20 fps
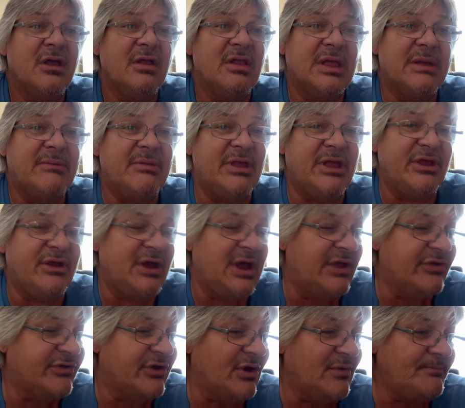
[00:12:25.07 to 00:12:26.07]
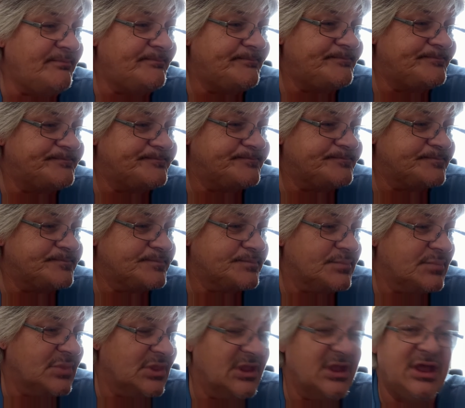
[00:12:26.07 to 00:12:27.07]
let me let you guys go,
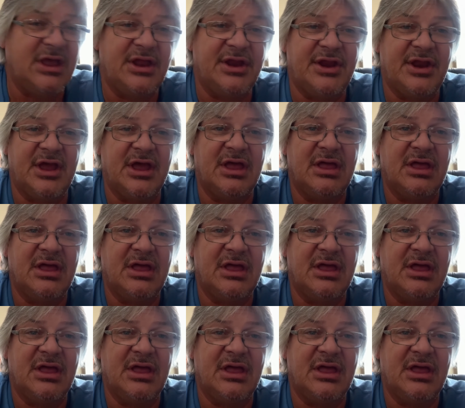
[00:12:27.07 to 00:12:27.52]
and